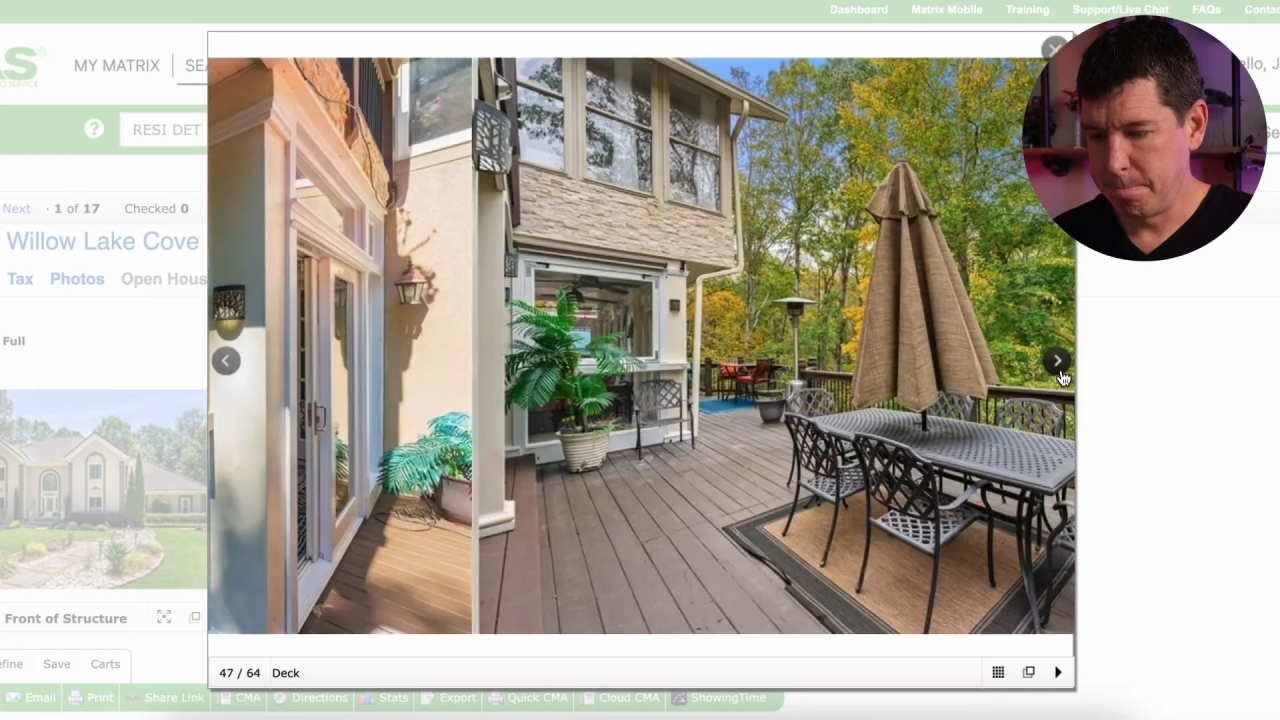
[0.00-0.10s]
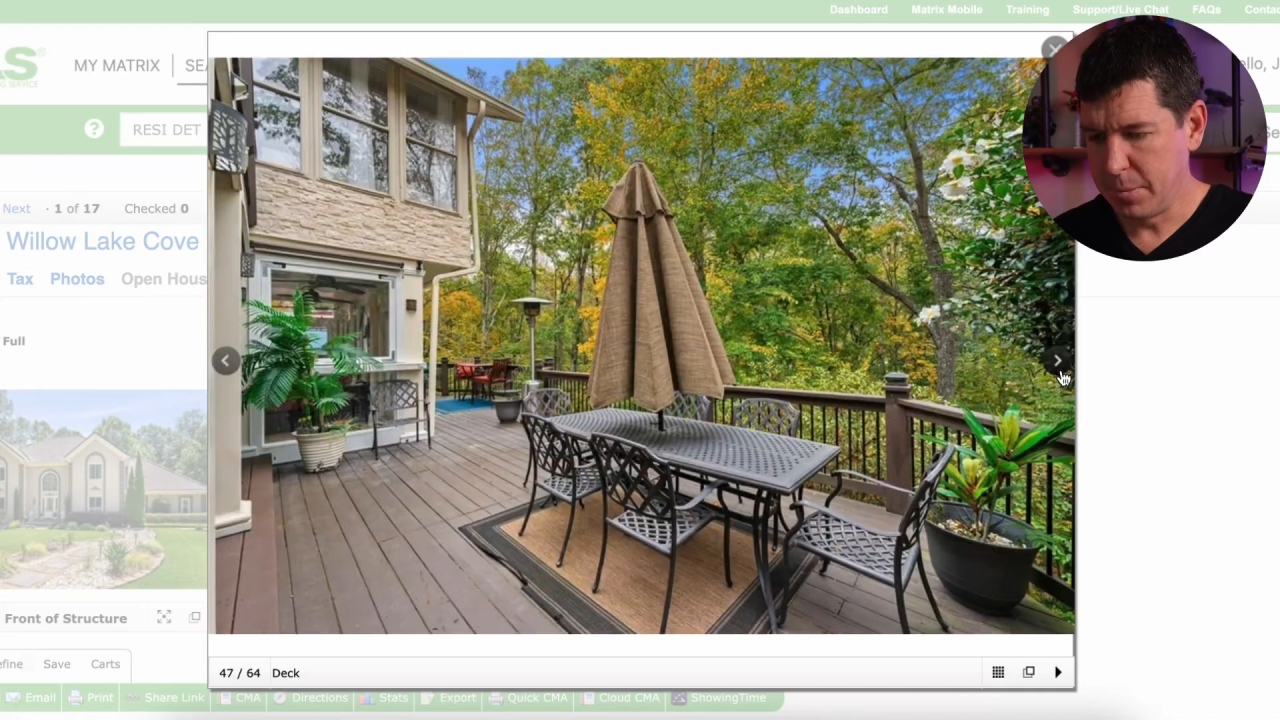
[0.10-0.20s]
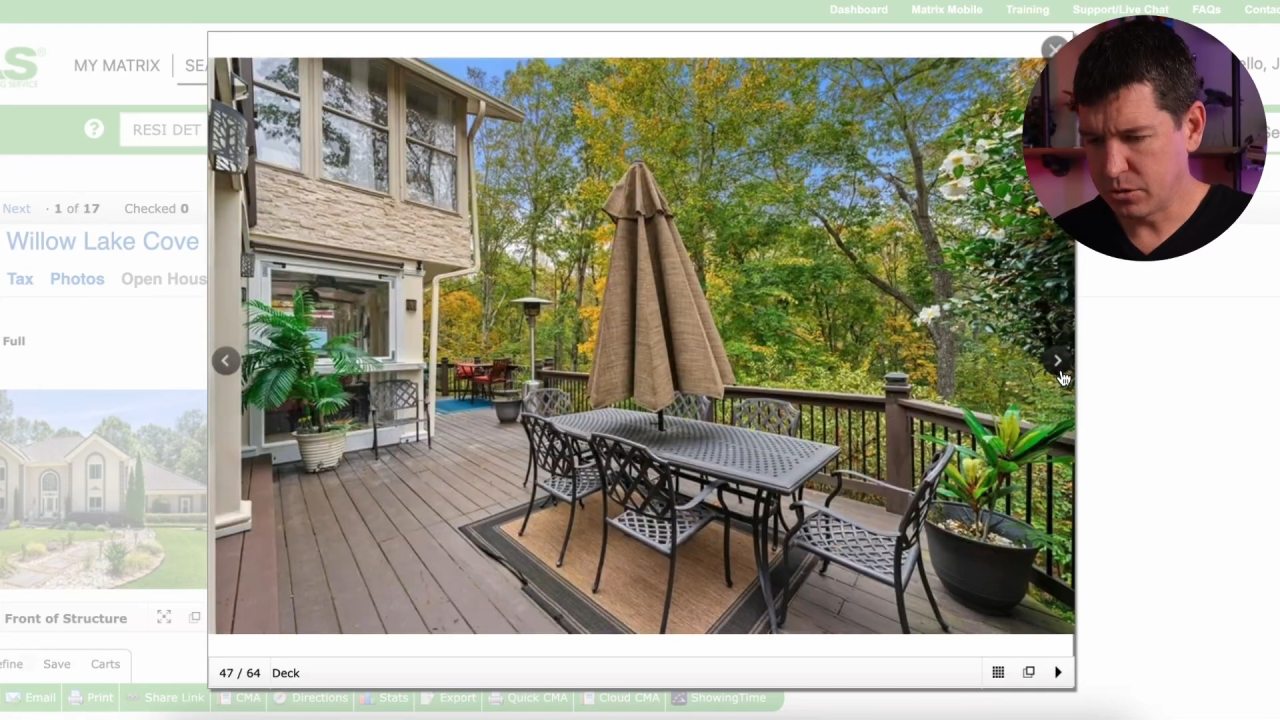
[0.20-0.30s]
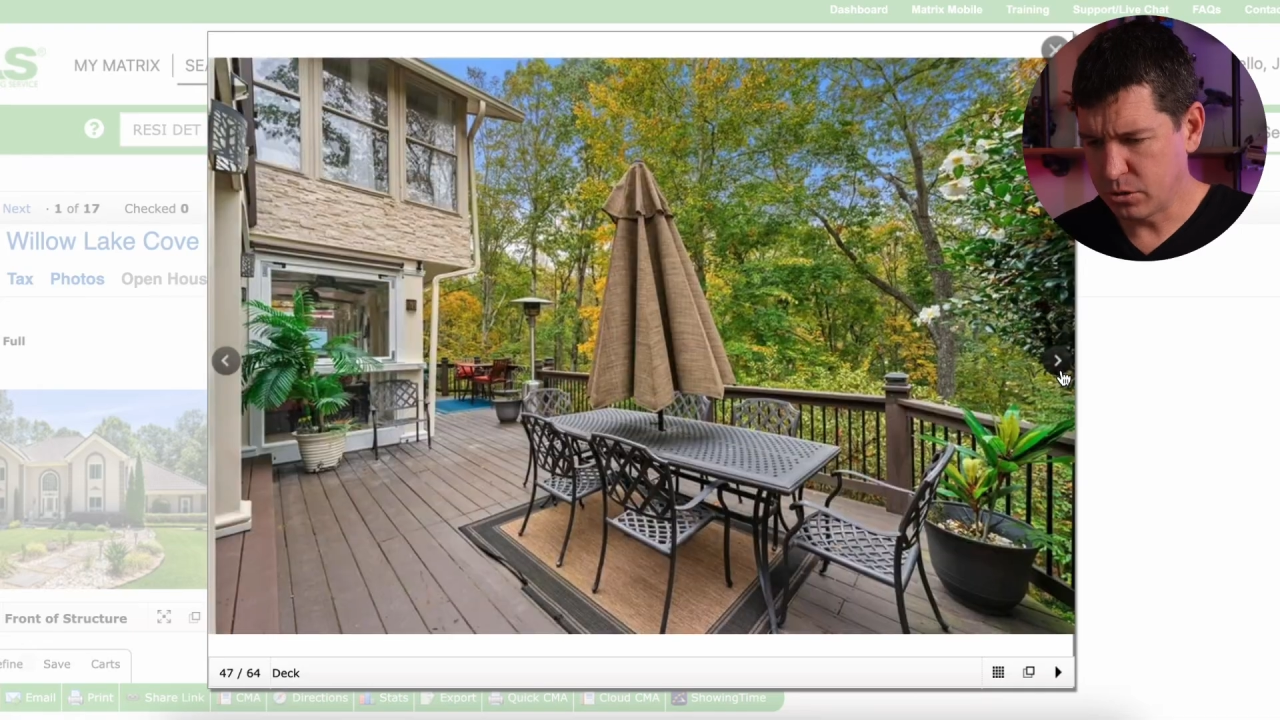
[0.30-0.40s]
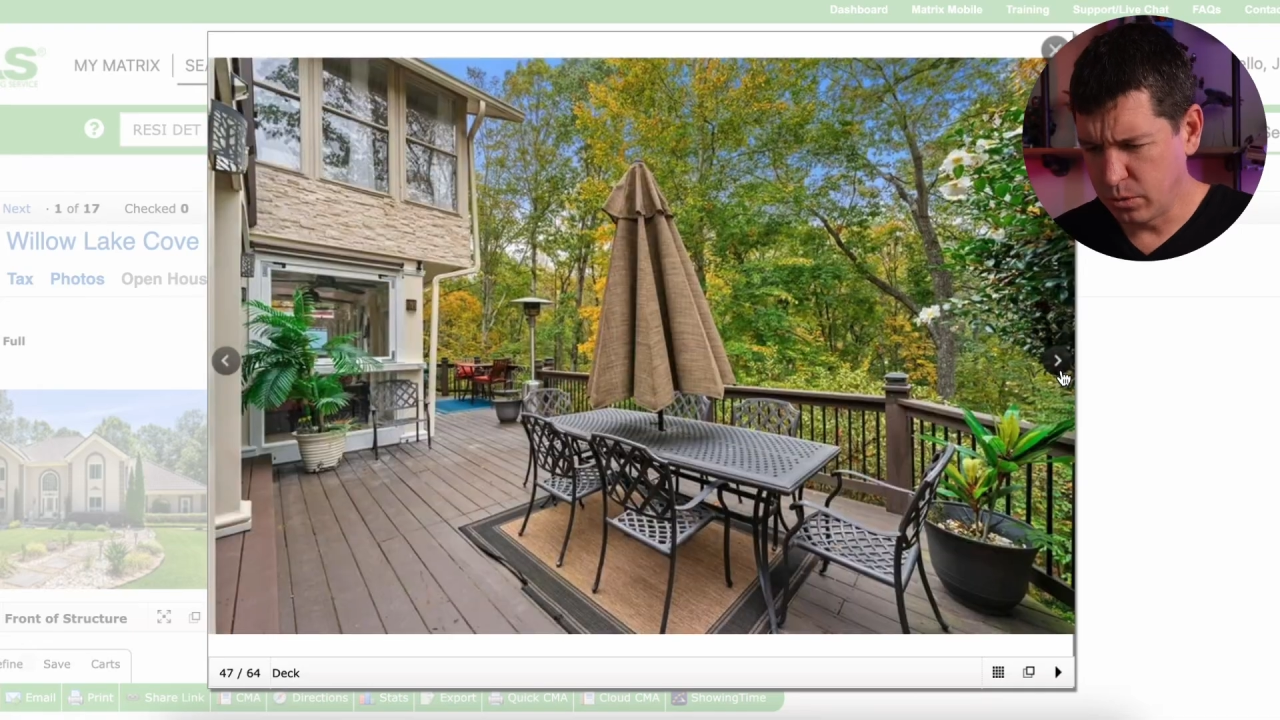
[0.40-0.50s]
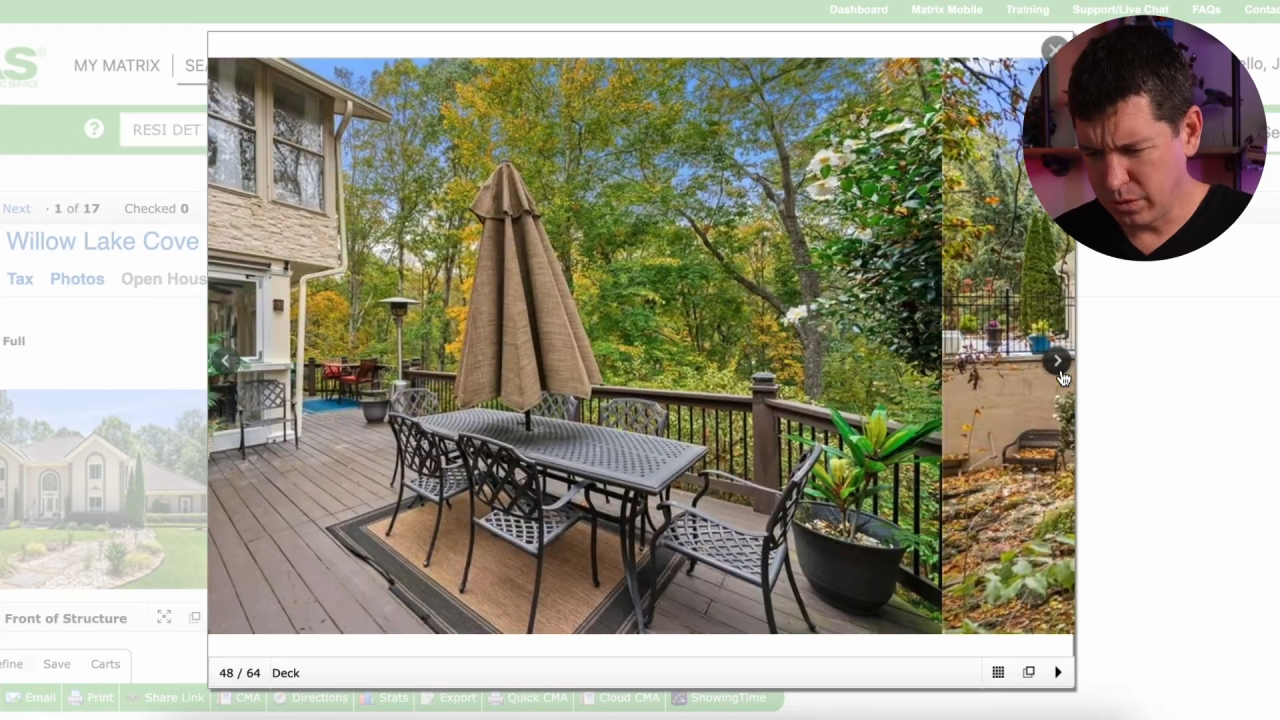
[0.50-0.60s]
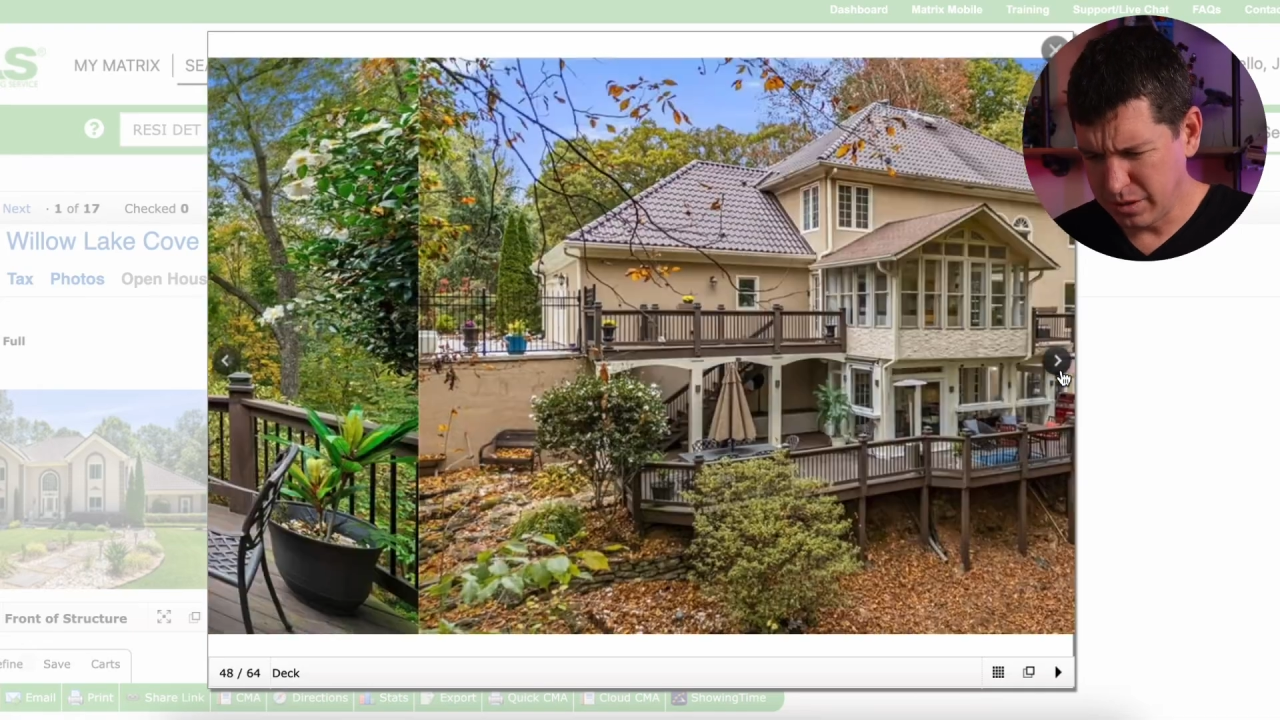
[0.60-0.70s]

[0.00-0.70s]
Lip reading: looks cool.